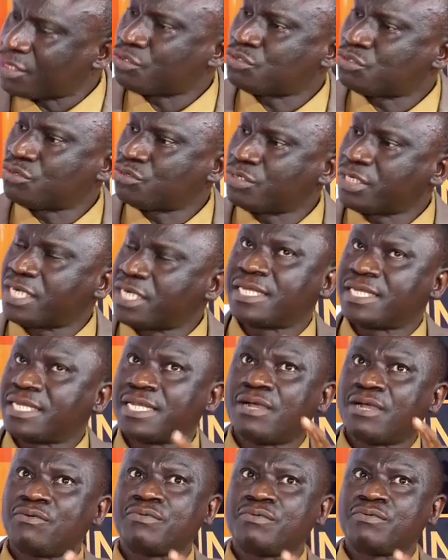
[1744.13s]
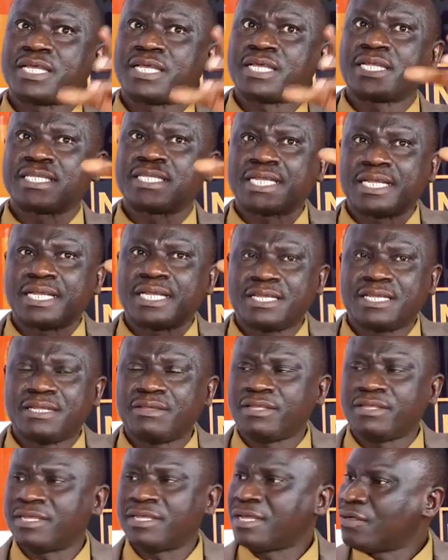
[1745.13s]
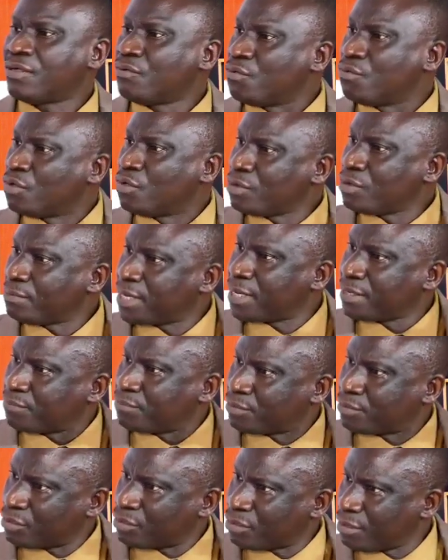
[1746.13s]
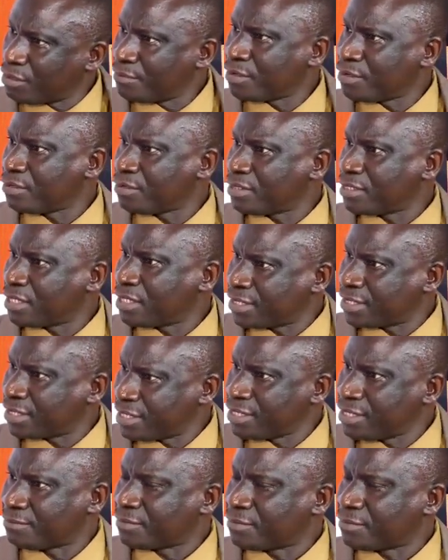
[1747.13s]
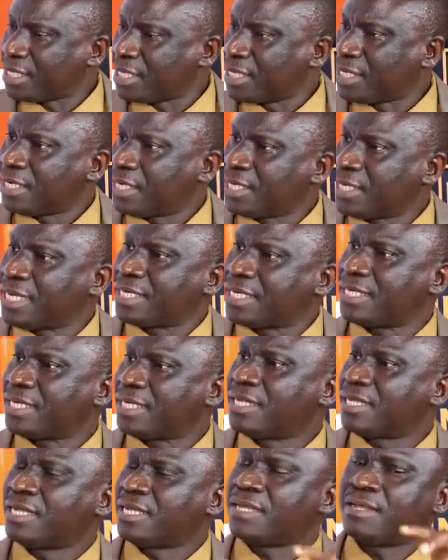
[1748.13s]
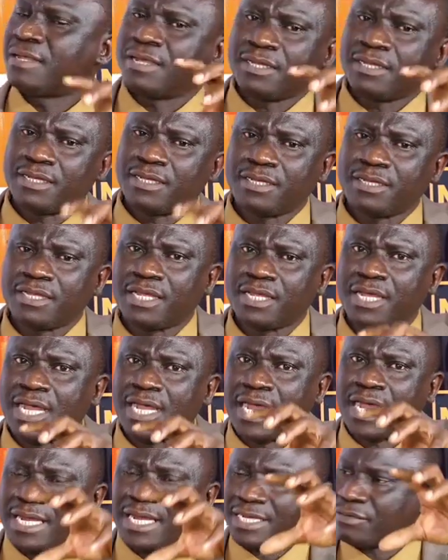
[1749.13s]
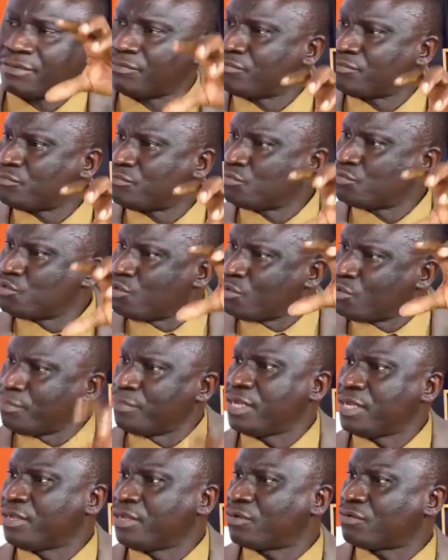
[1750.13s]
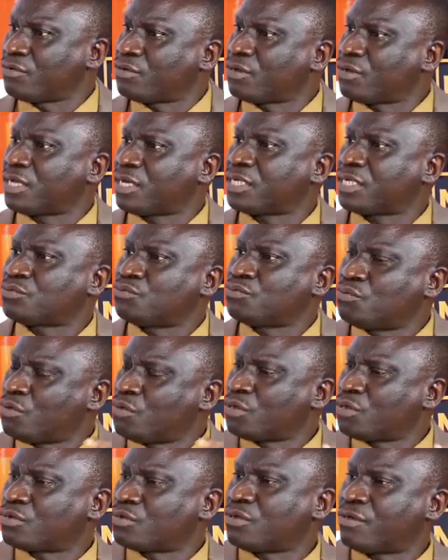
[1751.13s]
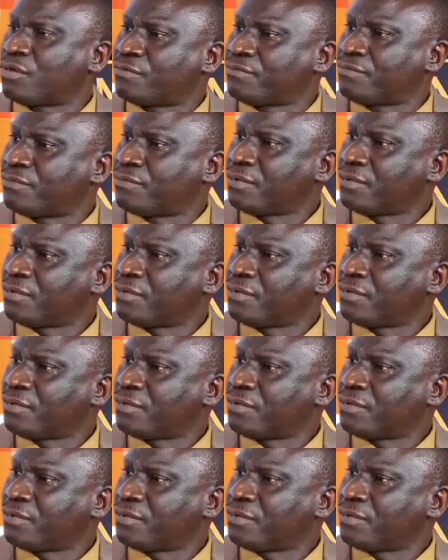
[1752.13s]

so that now we can tell the World Bank procurement team that add $2 million worth of